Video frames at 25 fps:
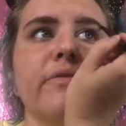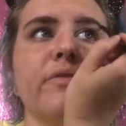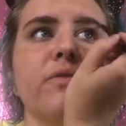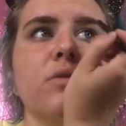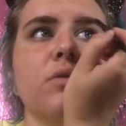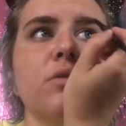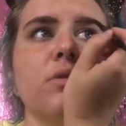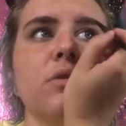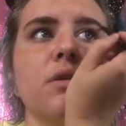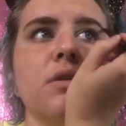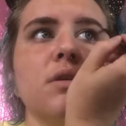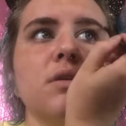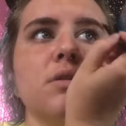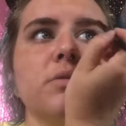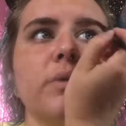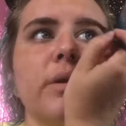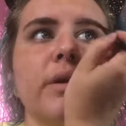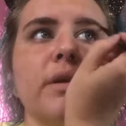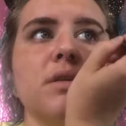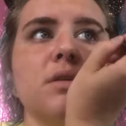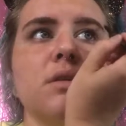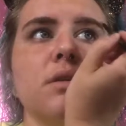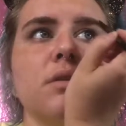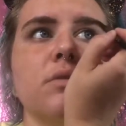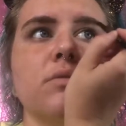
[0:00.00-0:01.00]
Florida, so I
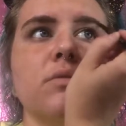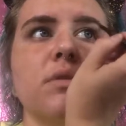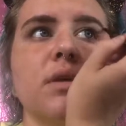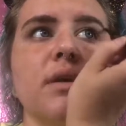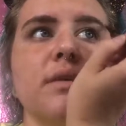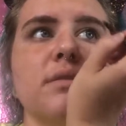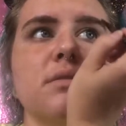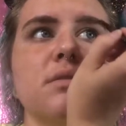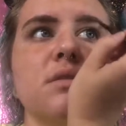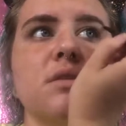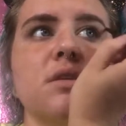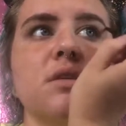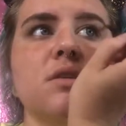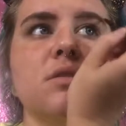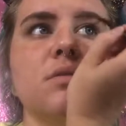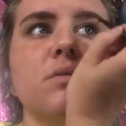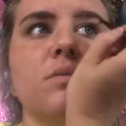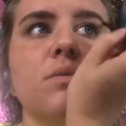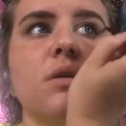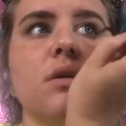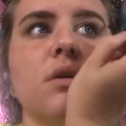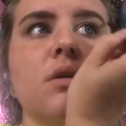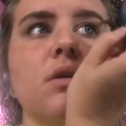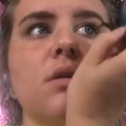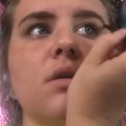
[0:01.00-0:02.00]
can start doing esthetician
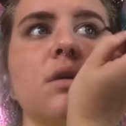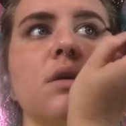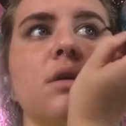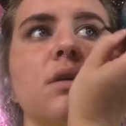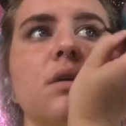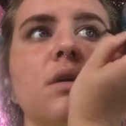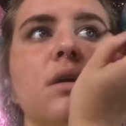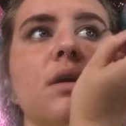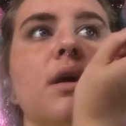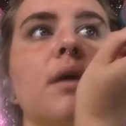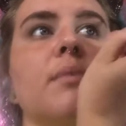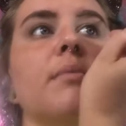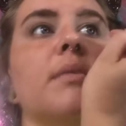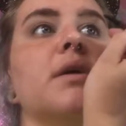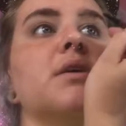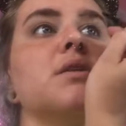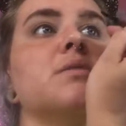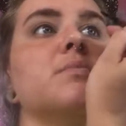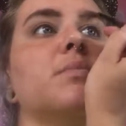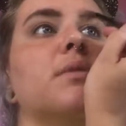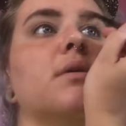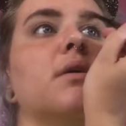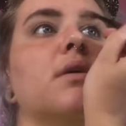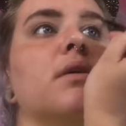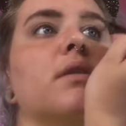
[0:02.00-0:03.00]
work at my
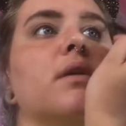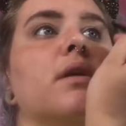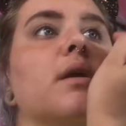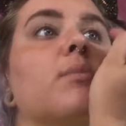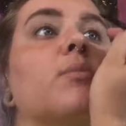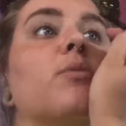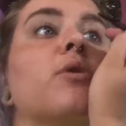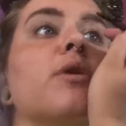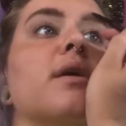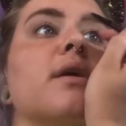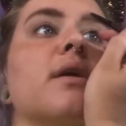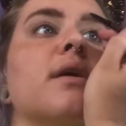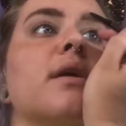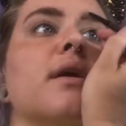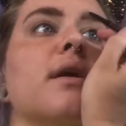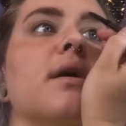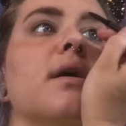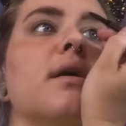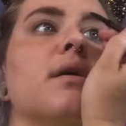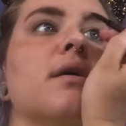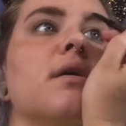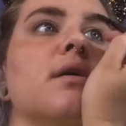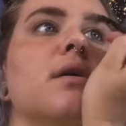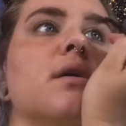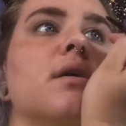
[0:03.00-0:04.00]
spa that I'm working
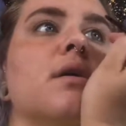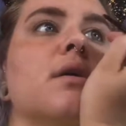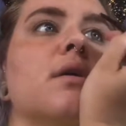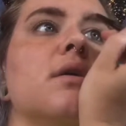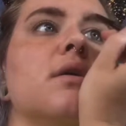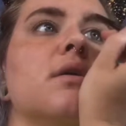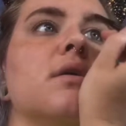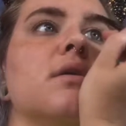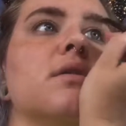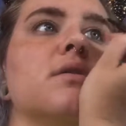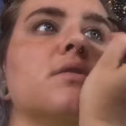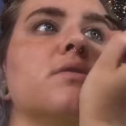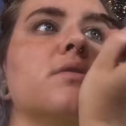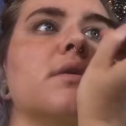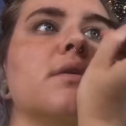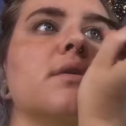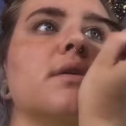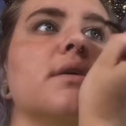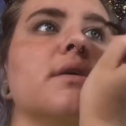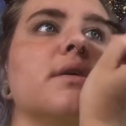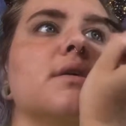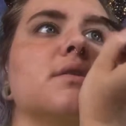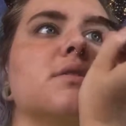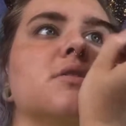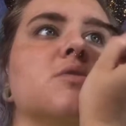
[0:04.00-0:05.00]
at, because right
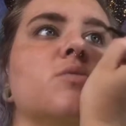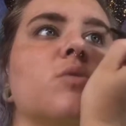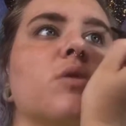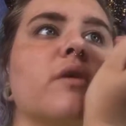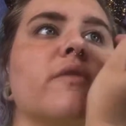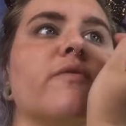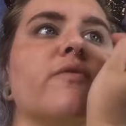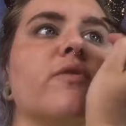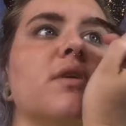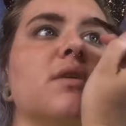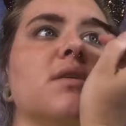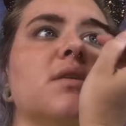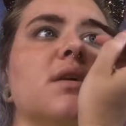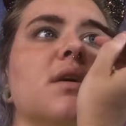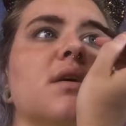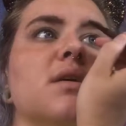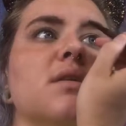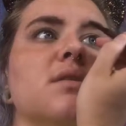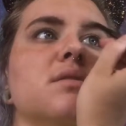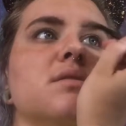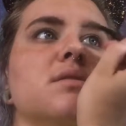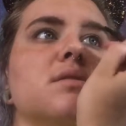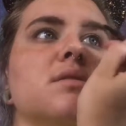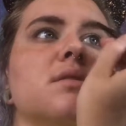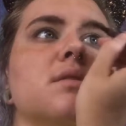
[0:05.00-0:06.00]
now I just work front
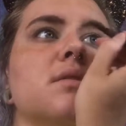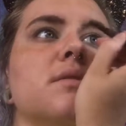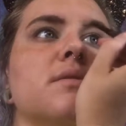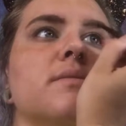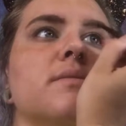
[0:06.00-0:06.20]
desk.